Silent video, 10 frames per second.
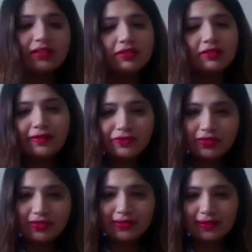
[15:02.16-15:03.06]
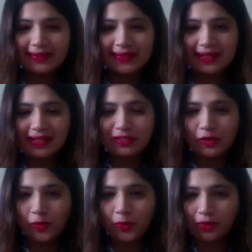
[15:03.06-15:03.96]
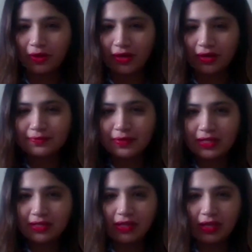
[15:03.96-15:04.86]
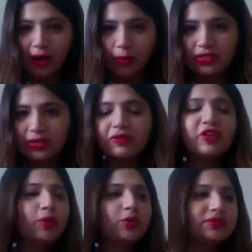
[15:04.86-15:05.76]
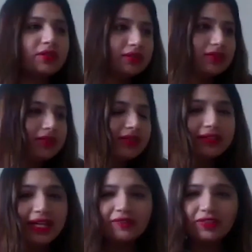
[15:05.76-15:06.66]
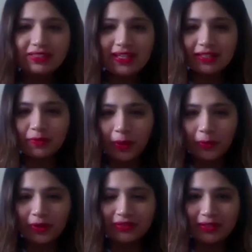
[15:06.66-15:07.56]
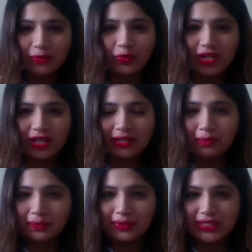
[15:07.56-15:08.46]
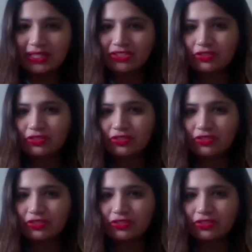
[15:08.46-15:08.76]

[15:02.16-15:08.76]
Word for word: uh, just uh, take us through uh, some of your most uh, yes. creatively satisfying work that you've done at BBH.